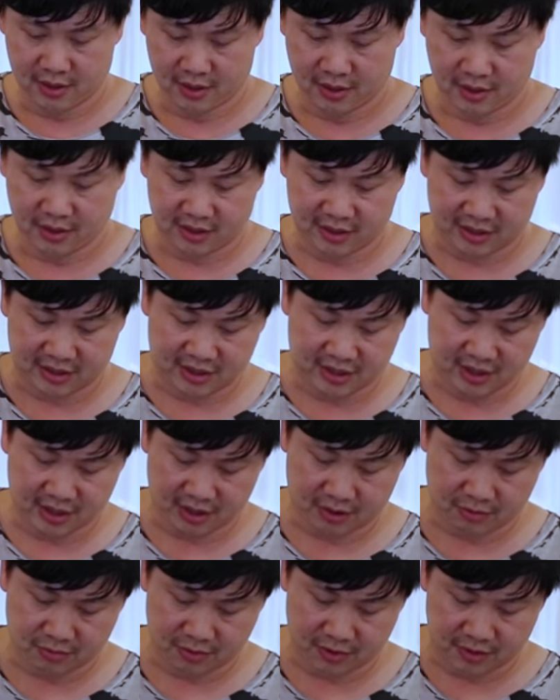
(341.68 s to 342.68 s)
in this
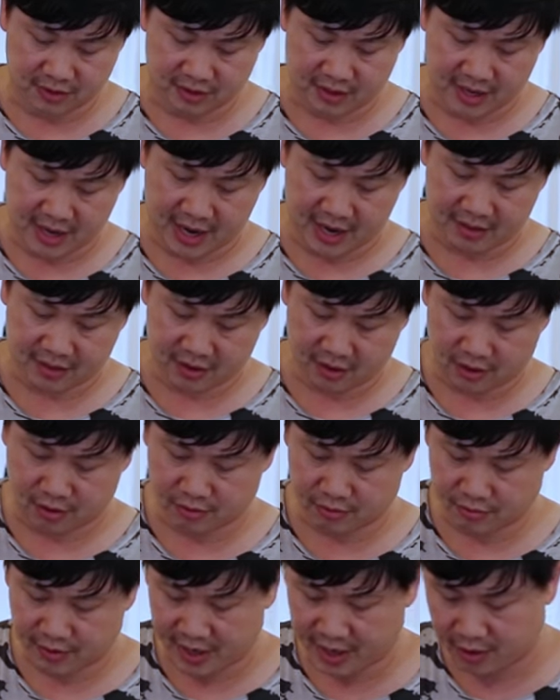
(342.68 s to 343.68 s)
kit was not the
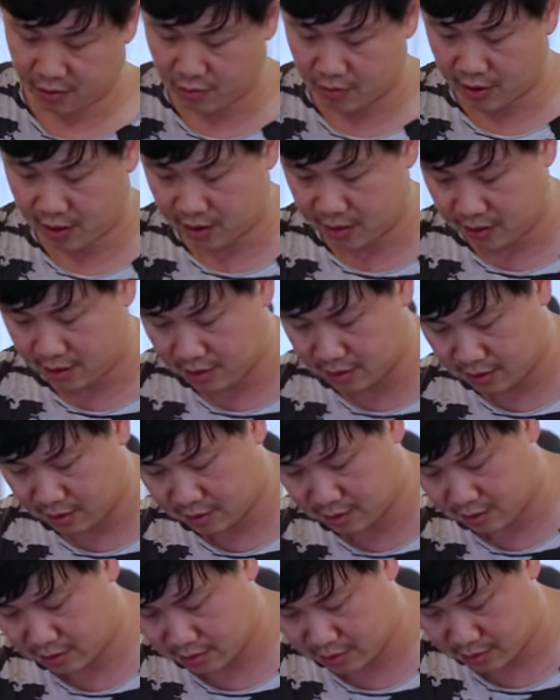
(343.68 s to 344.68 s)
correct one,
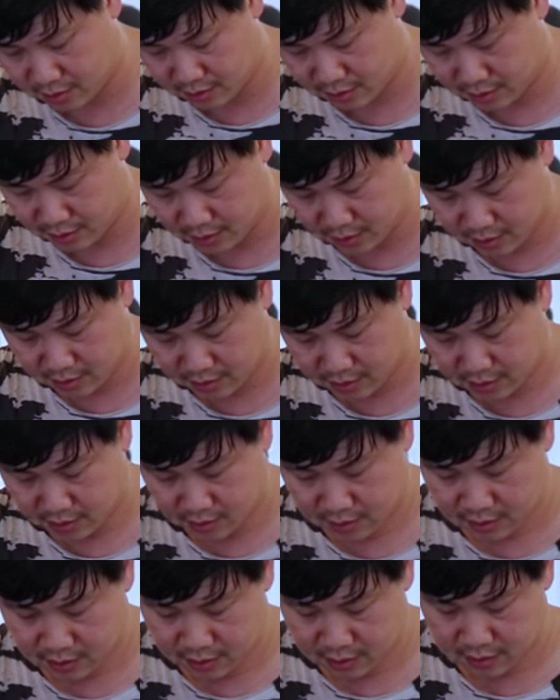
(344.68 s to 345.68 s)

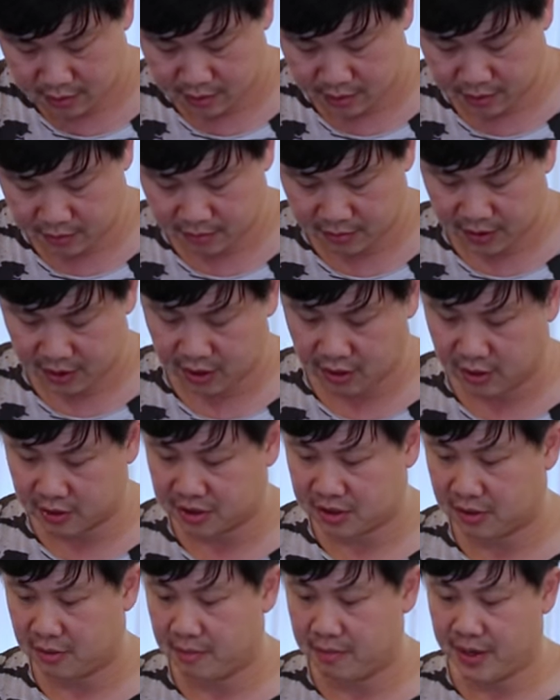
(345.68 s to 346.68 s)
but he
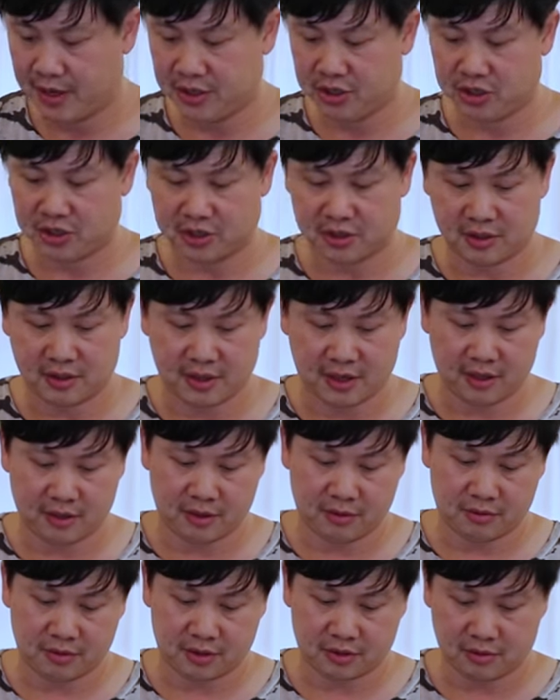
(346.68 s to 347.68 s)
also mentioned that
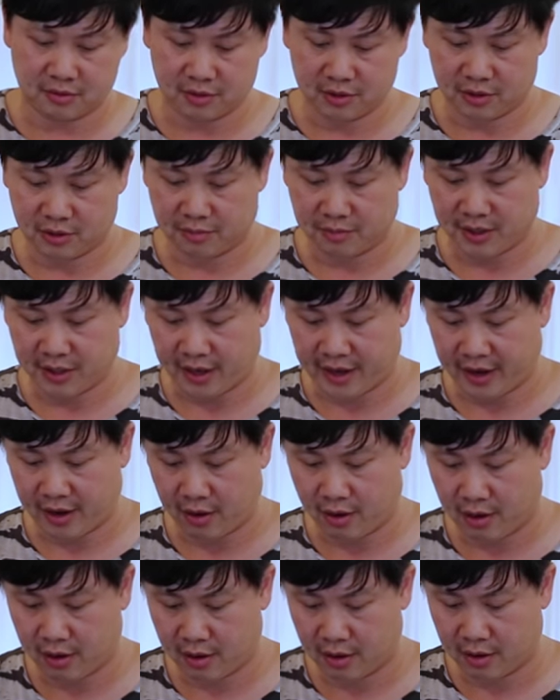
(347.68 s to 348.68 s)
there was going to be a
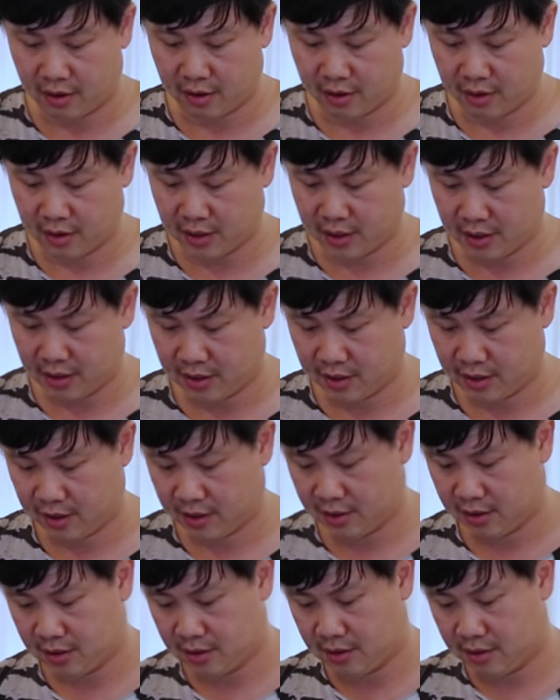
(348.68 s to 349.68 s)
hard
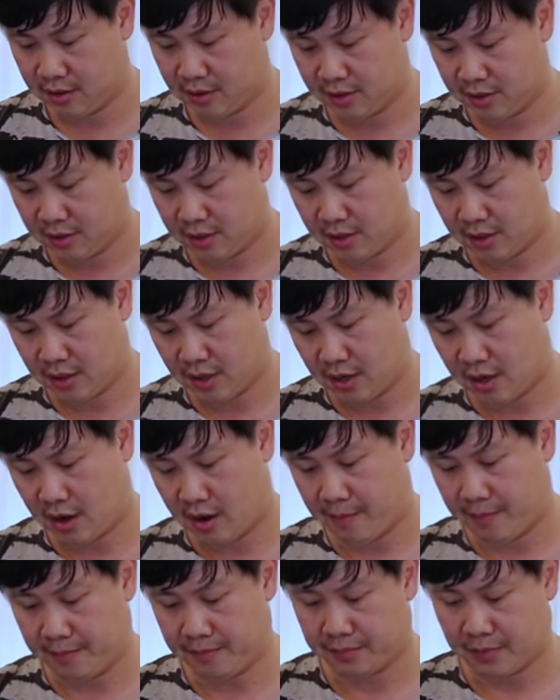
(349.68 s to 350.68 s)

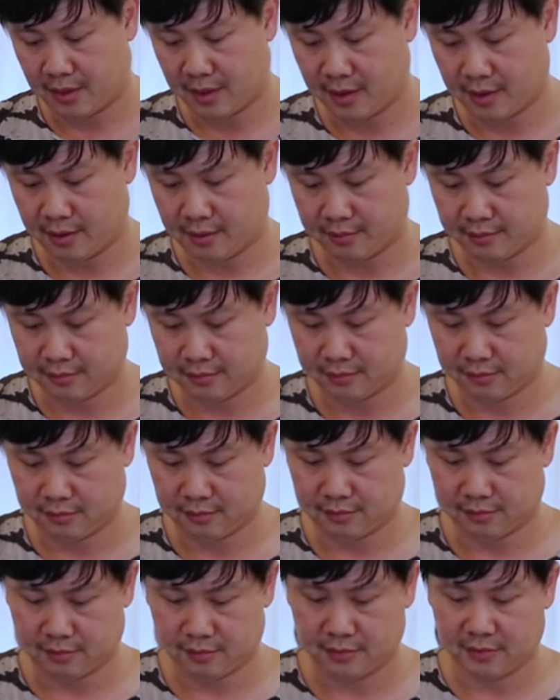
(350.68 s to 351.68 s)
um,
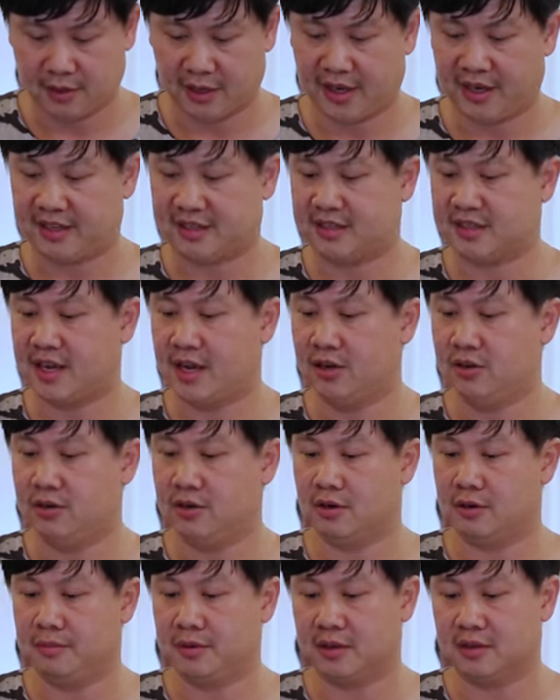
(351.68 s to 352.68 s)

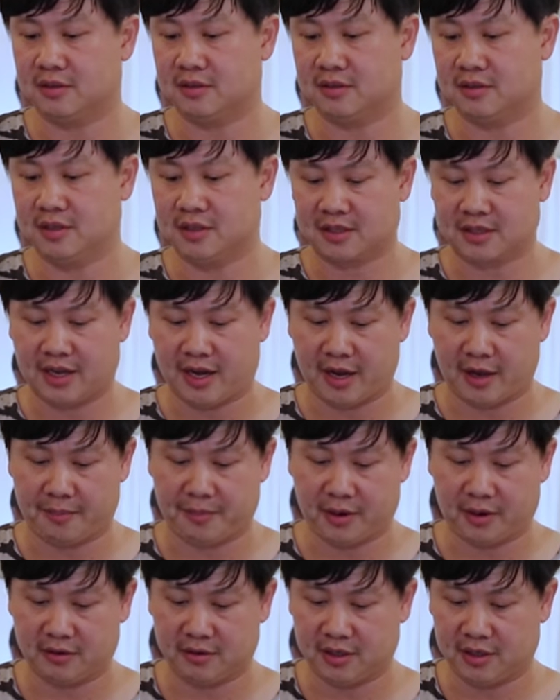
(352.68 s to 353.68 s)
extender because this guy
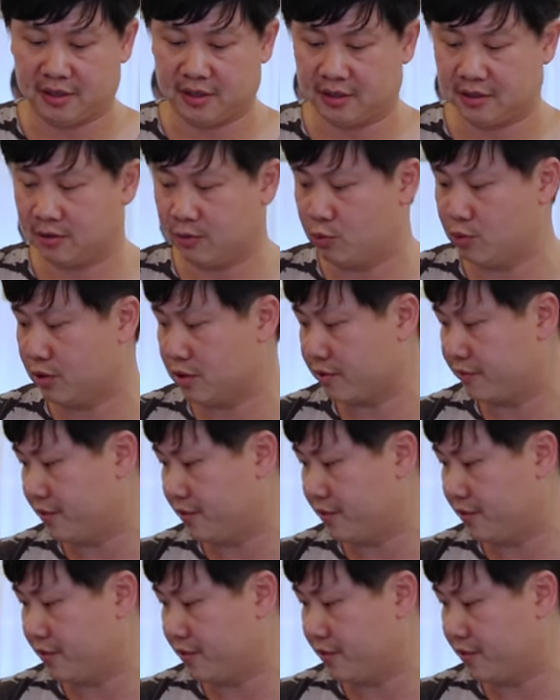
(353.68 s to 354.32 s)
apparently doesn't work